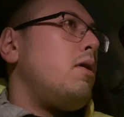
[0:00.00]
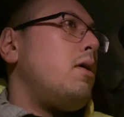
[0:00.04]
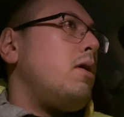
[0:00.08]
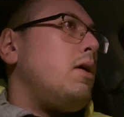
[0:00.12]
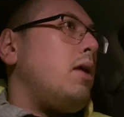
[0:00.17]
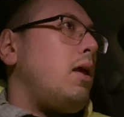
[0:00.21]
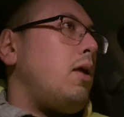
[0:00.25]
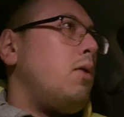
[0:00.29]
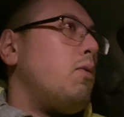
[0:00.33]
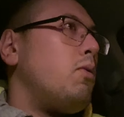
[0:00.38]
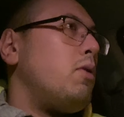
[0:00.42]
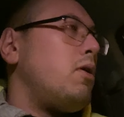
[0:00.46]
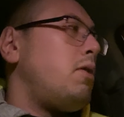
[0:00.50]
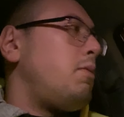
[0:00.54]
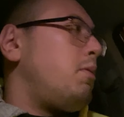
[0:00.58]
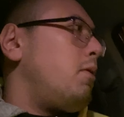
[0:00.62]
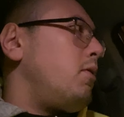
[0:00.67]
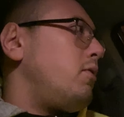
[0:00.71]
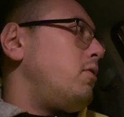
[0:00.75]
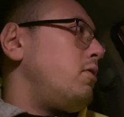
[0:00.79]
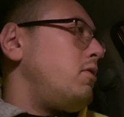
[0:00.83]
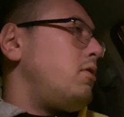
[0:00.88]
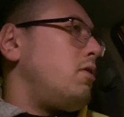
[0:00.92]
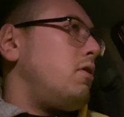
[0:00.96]
You were
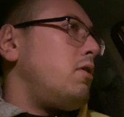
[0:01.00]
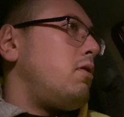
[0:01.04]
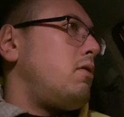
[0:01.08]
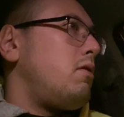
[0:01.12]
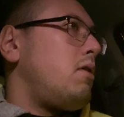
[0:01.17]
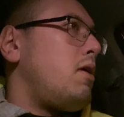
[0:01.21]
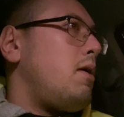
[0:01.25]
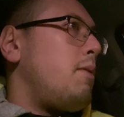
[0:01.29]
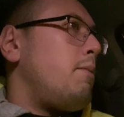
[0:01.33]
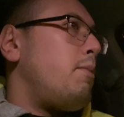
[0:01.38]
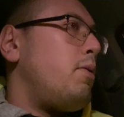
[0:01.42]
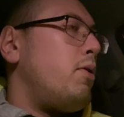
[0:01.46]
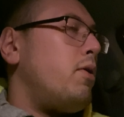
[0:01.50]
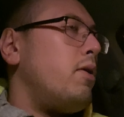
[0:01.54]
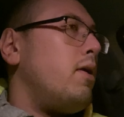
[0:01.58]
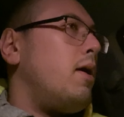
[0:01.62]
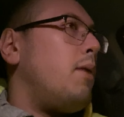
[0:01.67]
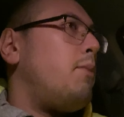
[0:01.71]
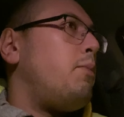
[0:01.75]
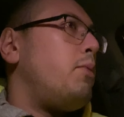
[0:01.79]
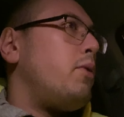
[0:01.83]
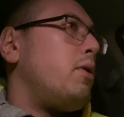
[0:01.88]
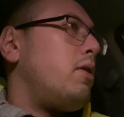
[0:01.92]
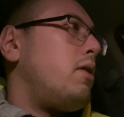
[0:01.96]
supposed to just put
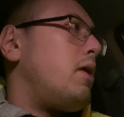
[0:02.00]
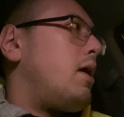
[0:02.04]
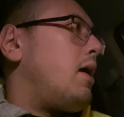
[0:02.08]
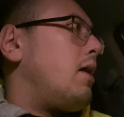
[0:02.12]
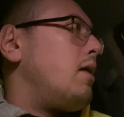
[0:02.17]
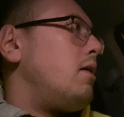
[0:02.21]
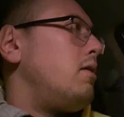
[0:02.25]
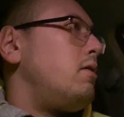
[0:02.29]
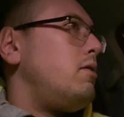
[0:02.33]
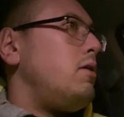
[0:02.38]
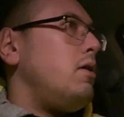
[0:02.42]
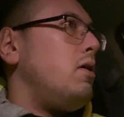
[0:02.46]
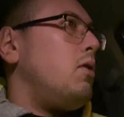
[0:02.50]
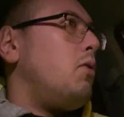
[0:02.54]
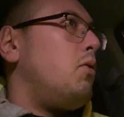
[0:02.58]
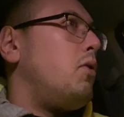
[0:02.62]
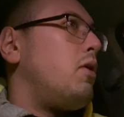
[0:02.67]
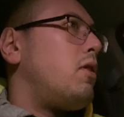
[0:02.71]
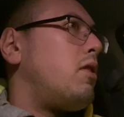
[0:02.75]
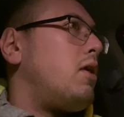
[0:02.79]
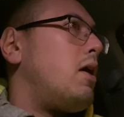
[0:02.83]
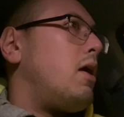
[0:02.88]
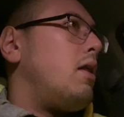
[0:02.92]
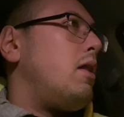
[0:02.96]
up with that and deal
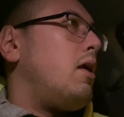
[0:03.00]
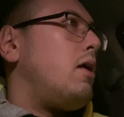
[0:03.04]
with that.